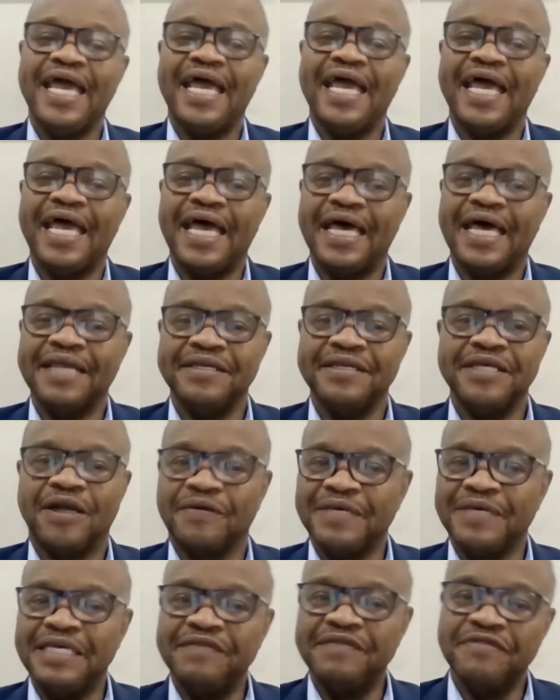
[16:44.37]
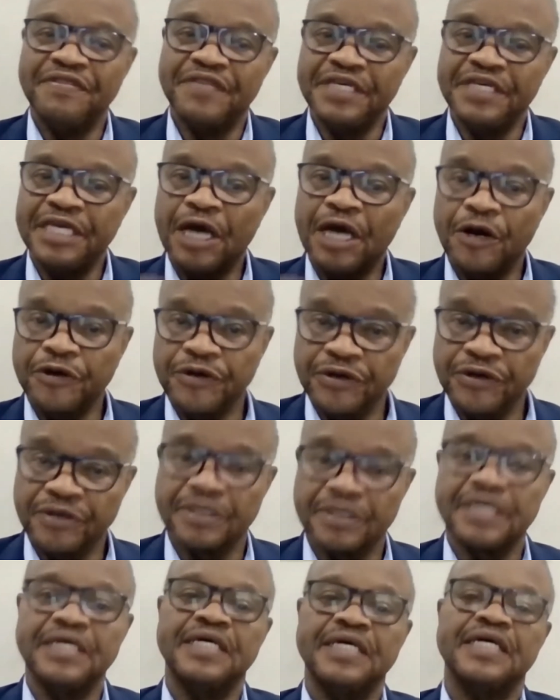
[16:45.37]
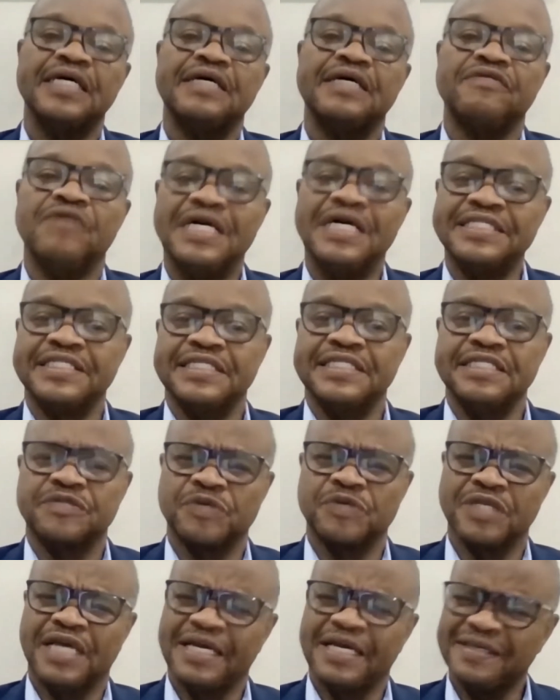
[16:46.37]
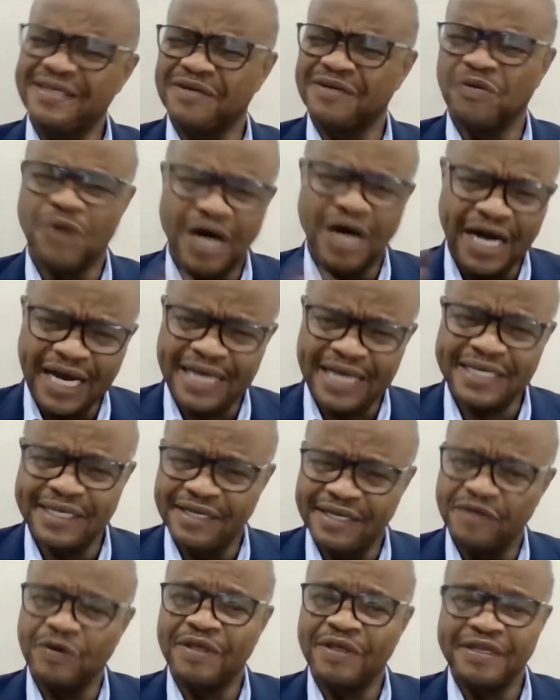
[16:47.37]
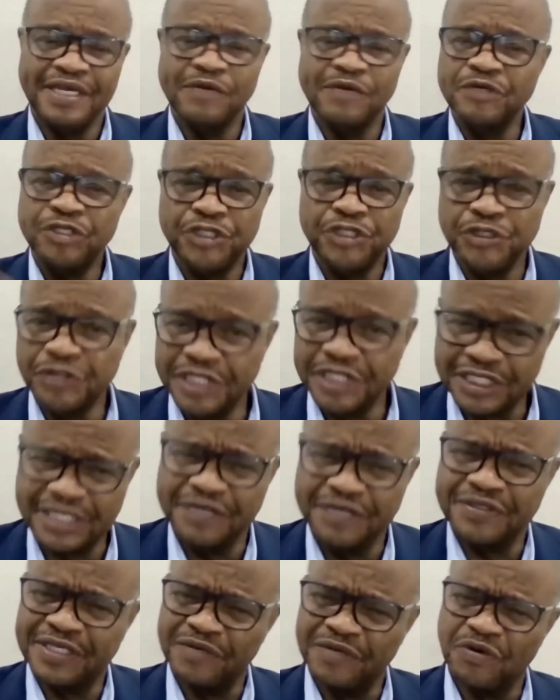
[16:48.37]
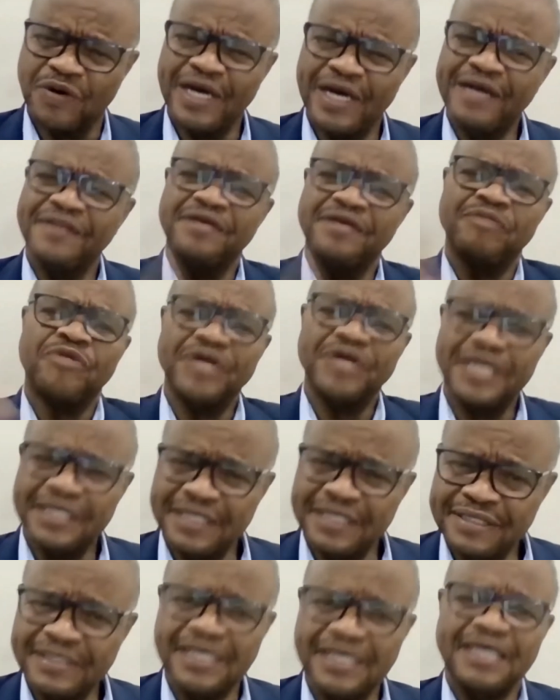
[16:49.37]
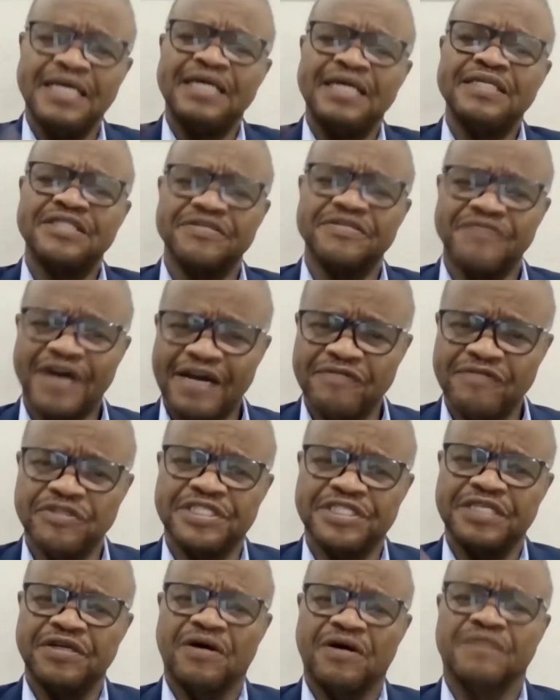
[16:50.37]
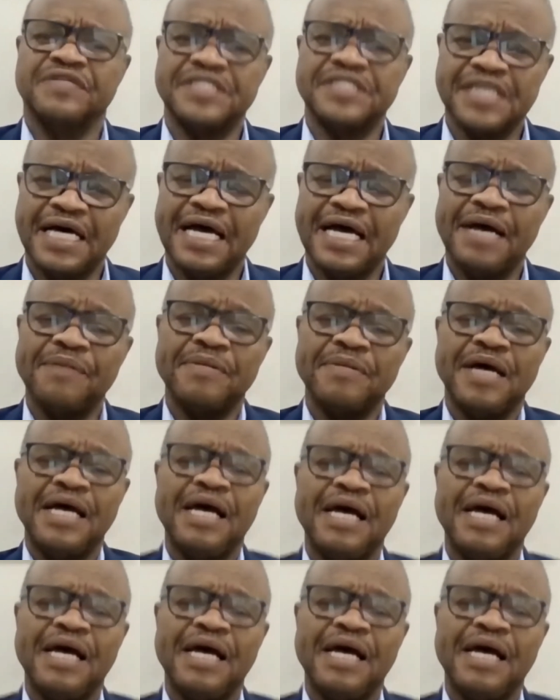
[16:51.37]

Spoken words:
And, even the younger residents were like, why? And they were Jewish. They were saying, why are they bringing survivors in all the time?